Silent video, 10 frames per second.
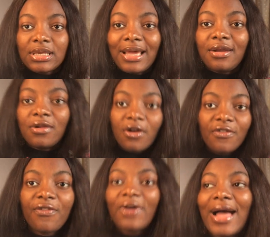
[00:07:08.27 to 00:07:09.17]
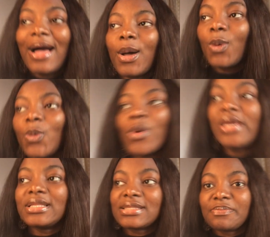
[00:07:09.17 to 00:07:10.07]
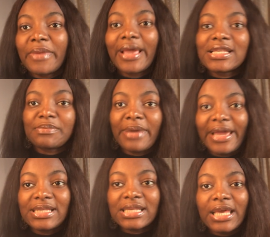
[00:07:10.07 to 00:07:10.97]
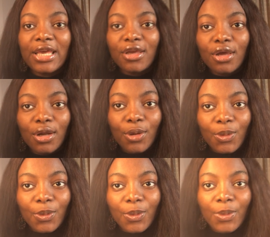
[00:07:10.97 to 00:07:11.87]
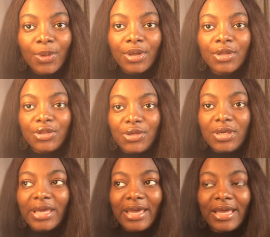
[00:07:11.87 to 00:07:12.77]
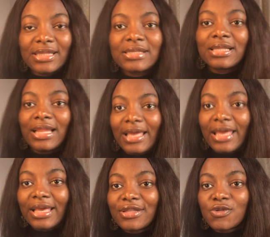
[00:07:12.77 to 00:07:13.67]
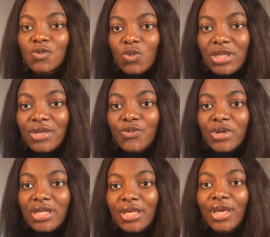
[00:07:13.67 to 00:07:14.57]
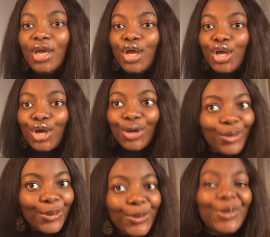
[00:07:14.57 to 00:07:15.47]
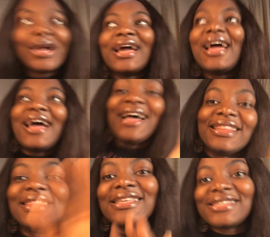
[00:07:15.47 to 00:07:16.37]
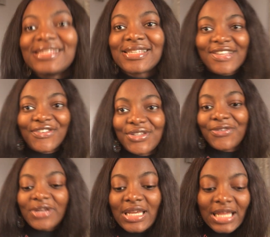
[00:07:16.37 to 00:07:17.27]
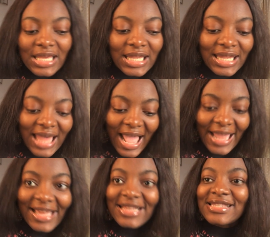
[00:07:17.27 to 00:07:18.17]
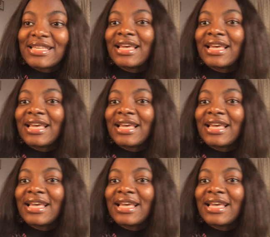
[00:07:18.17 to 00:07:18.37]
I love how it makes my skin glow. Do you get? Like, it's really, really cool. And this is it for the ring light.